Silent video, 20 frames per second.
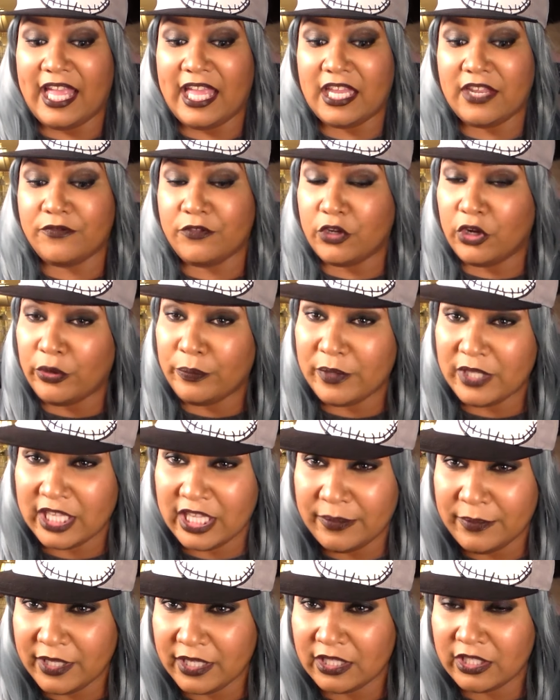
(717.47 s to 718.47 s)
And if you don't
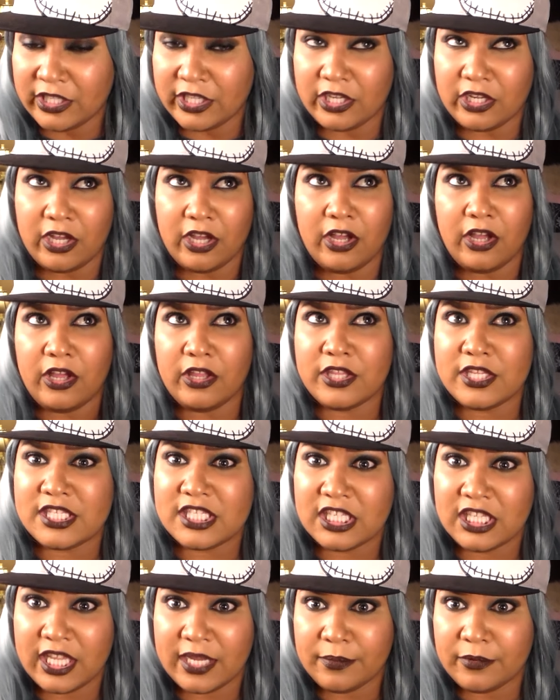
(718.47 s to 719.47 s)
believe me, look at all the
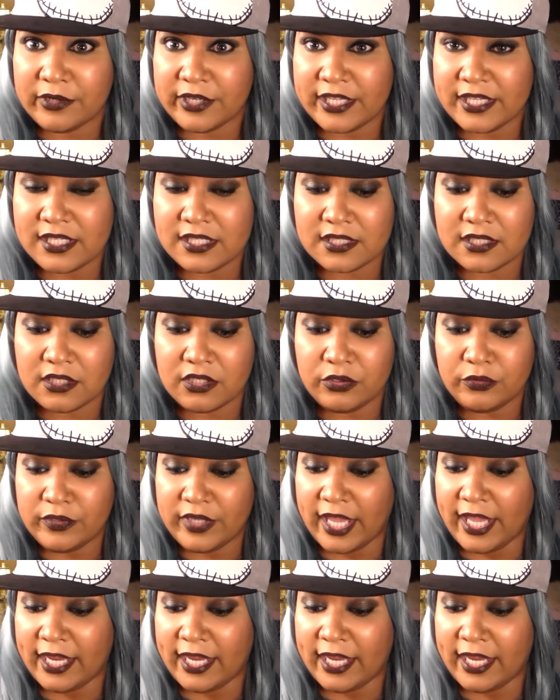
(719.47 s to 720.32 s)
celebrities who